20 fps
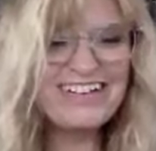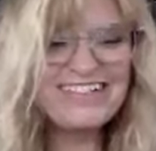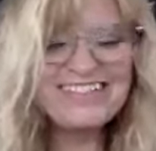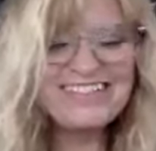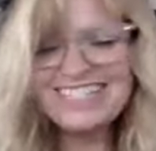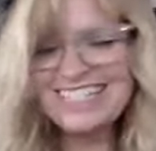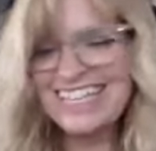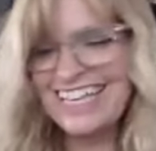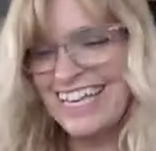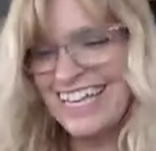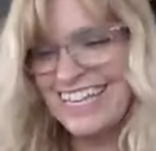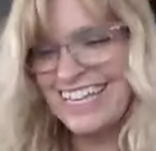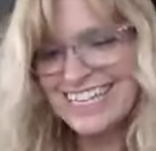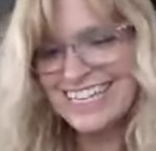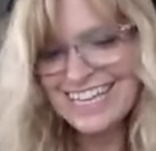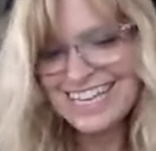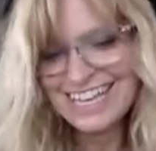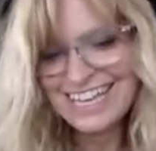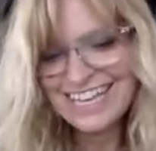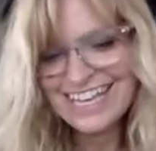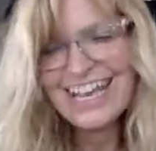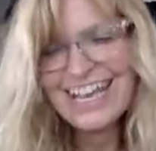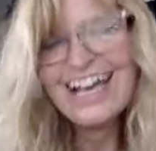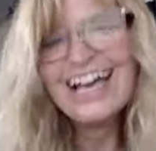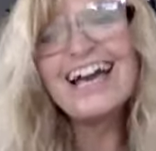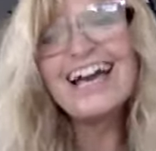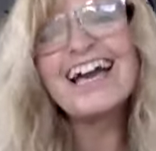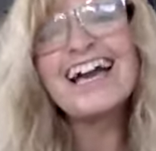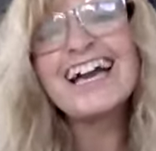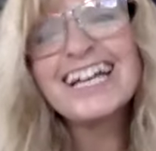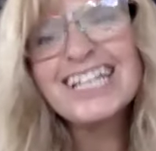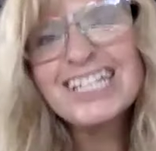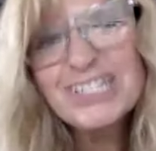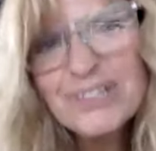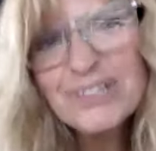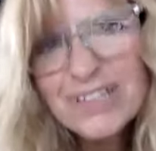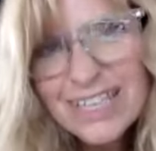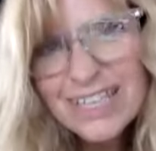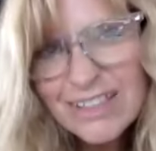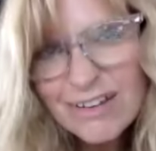I was like,
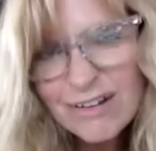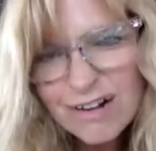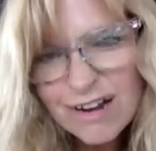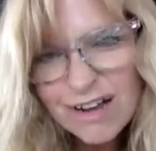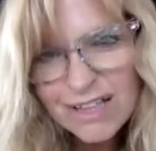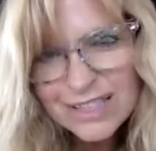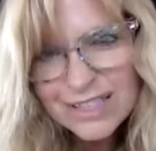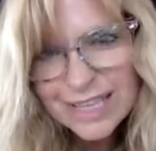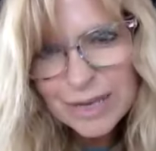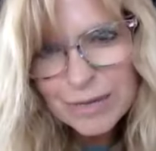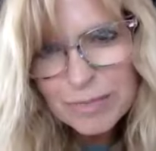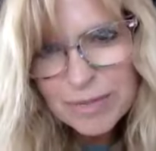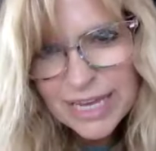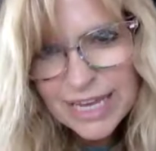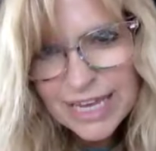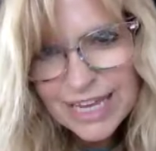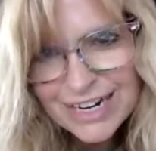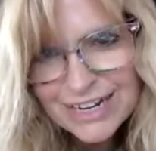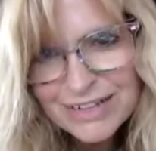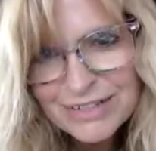actually, they're not that bad.